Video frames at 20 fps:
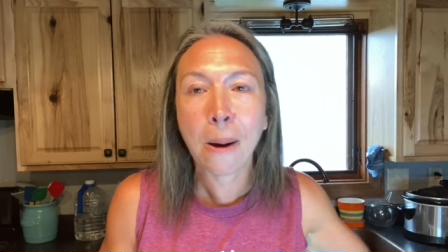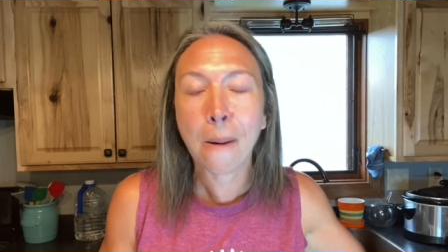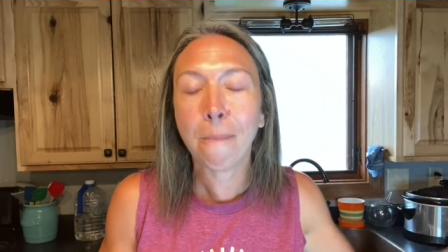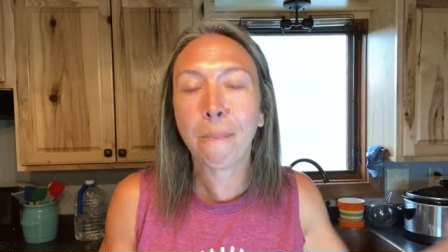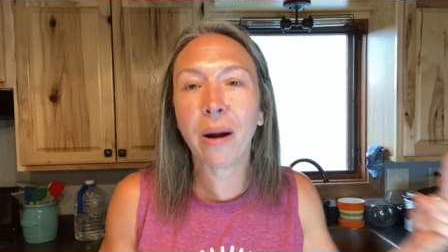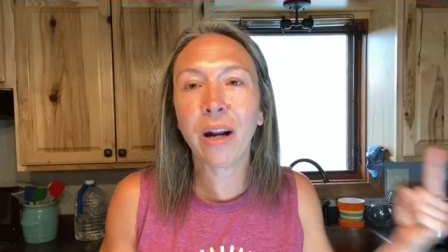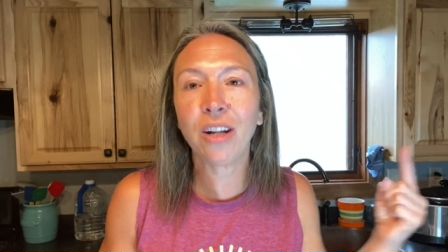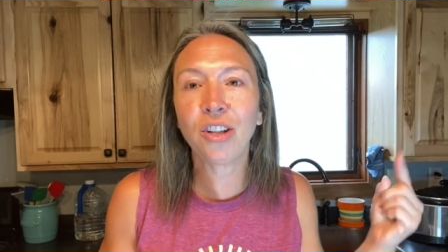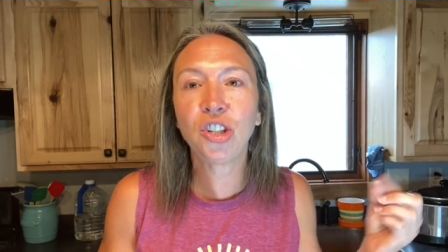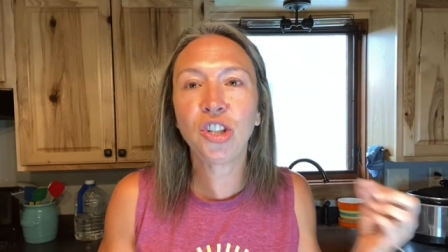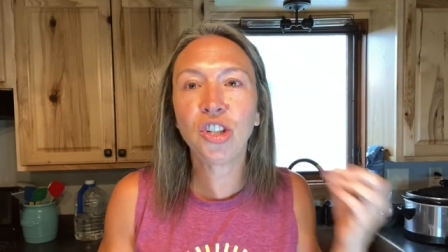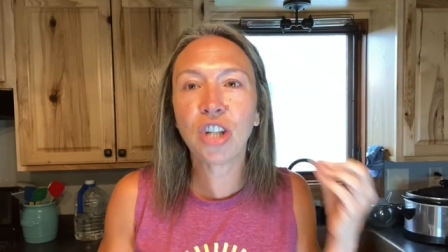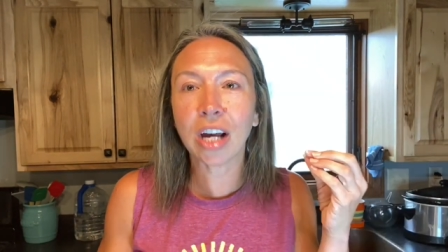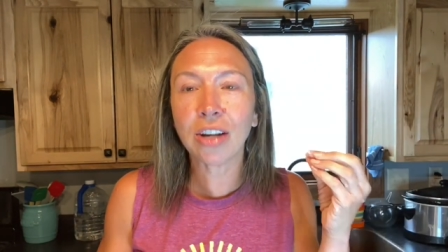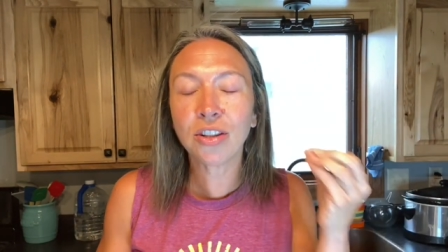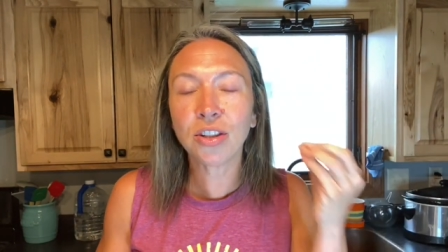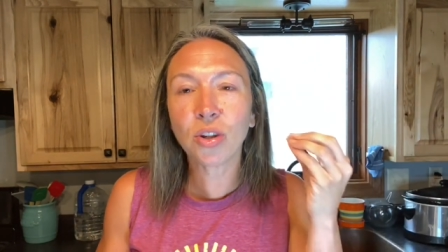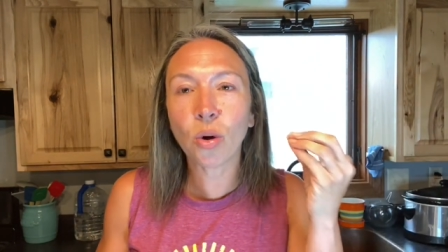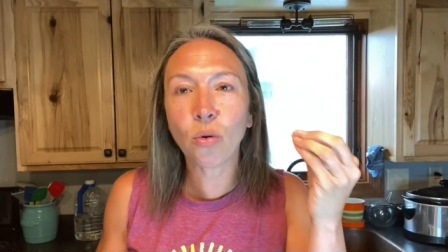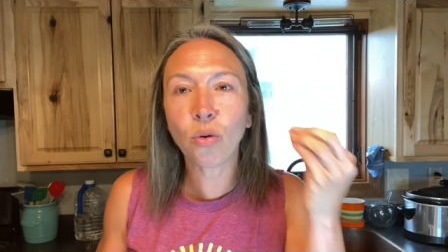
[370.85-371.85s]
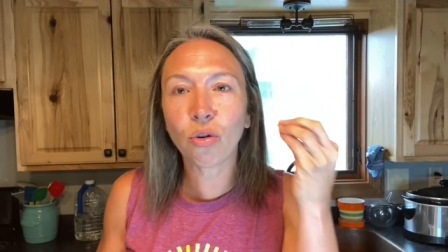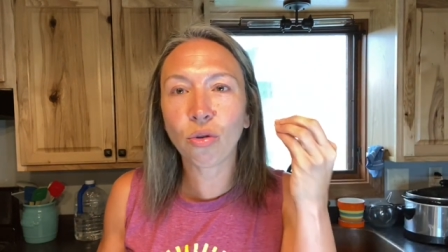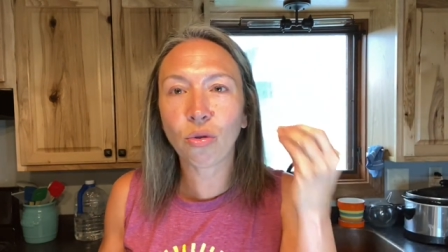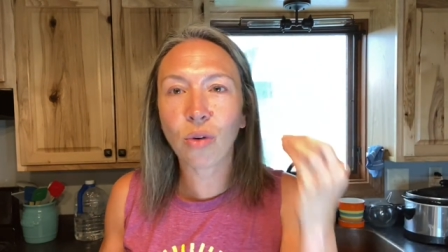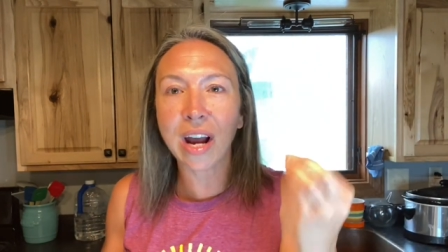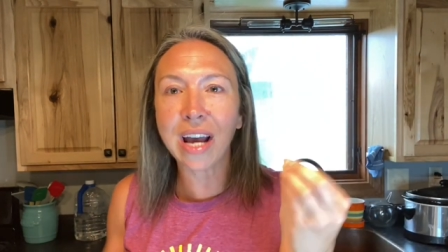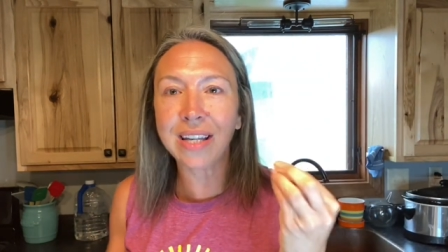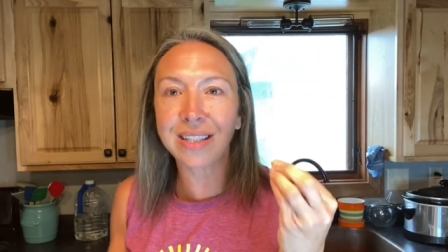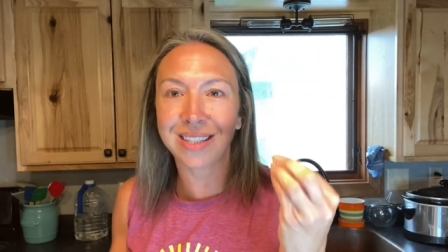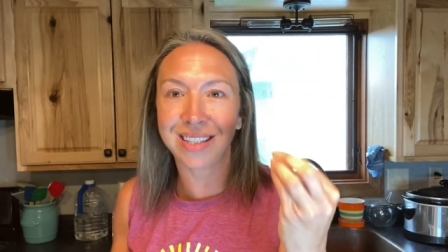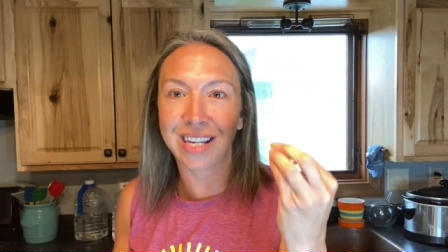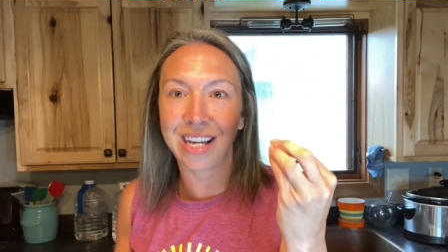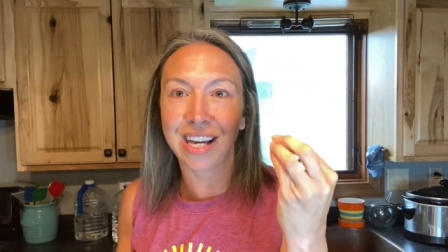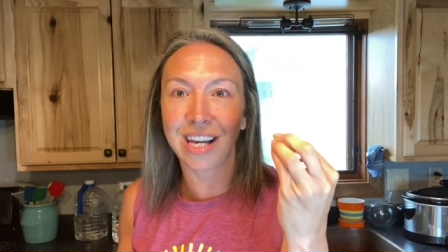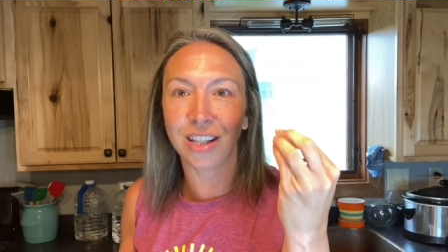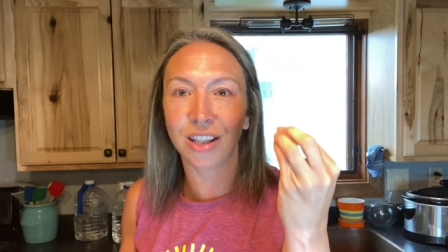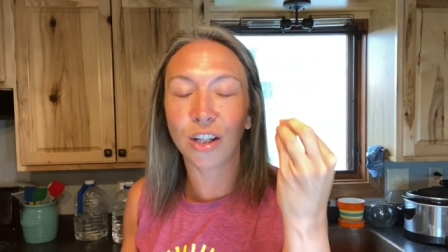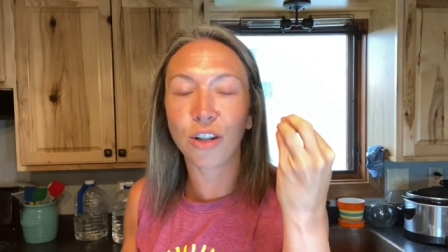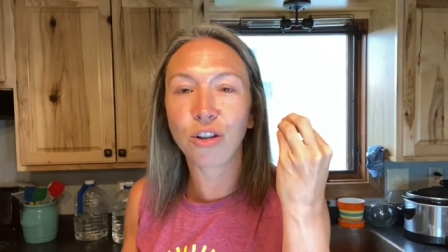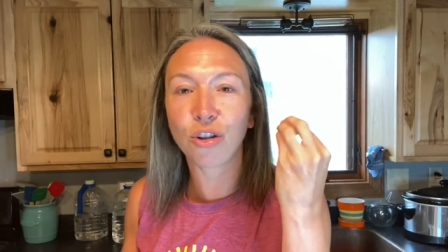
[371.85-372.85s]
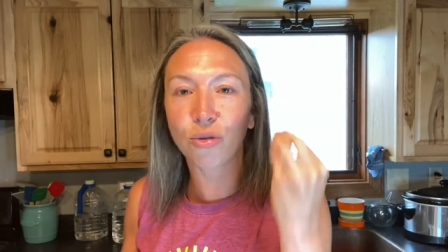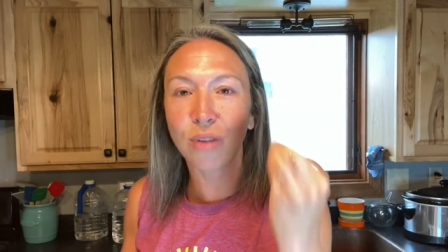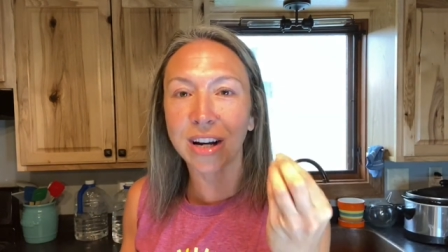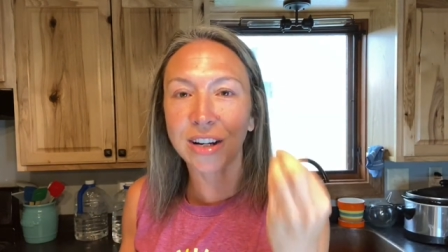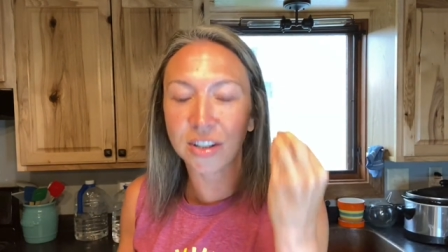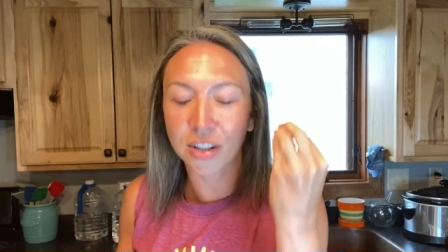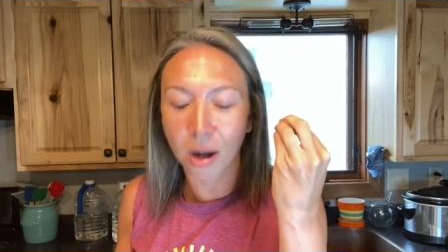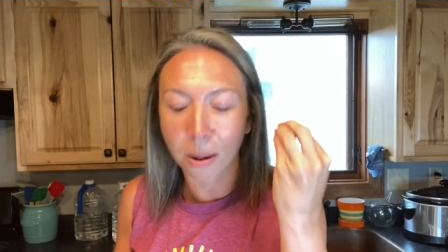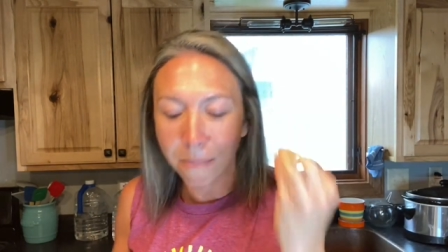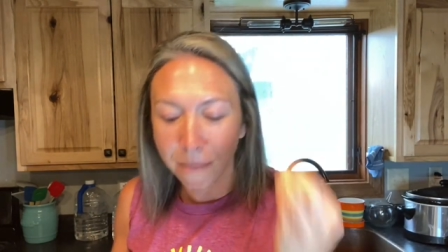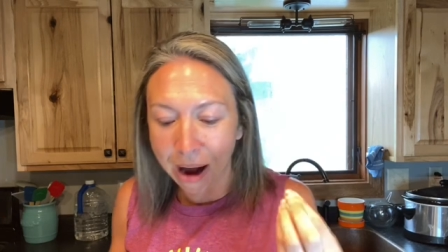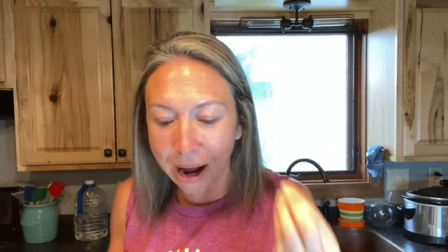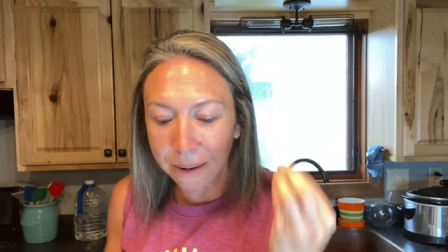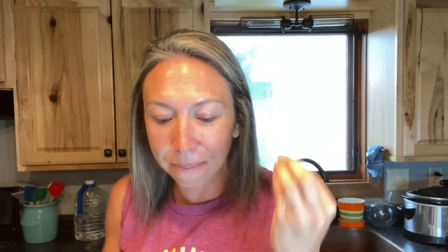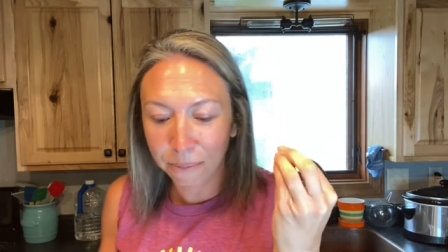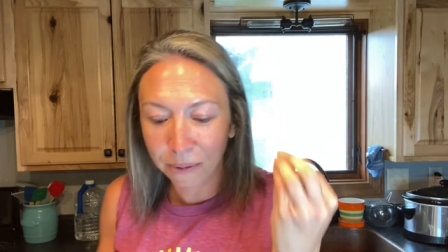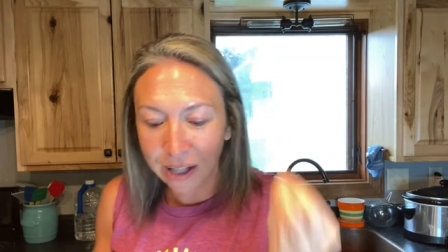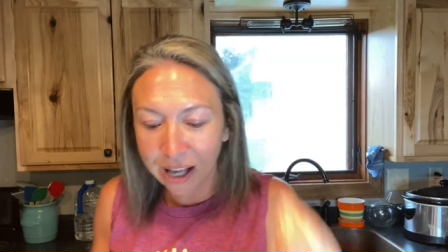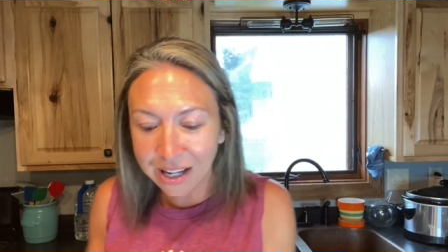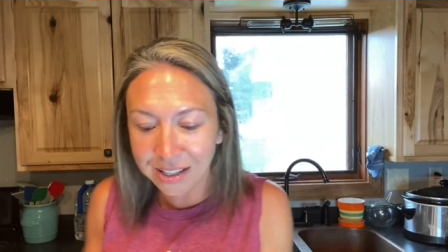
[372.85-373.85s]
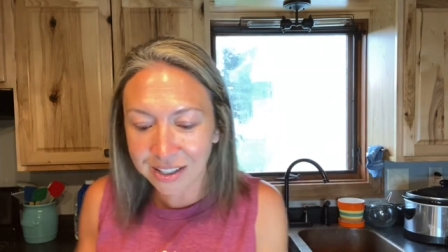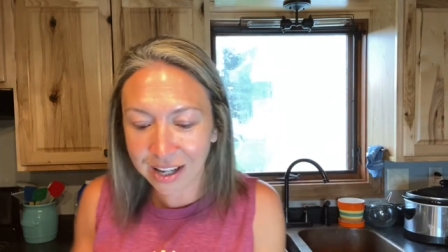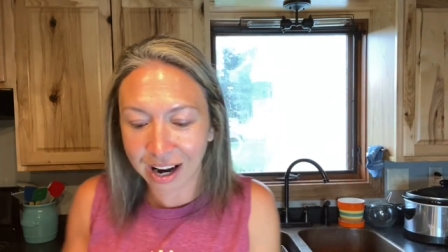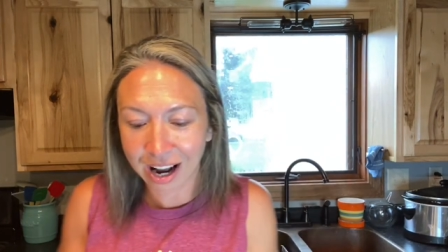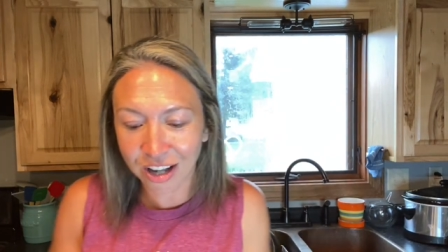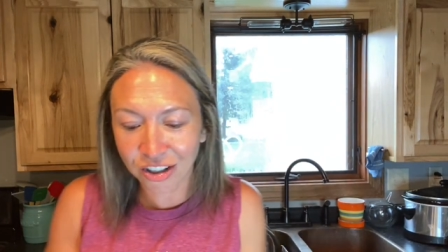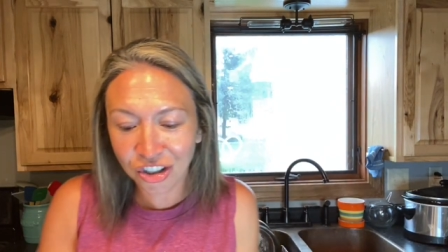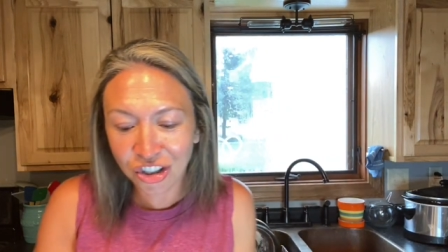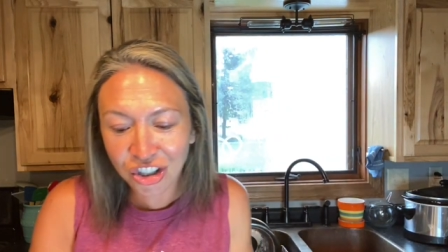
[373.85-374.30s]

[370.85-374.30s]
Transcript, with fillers: But it's just so crazy the tricks our mind plays on us.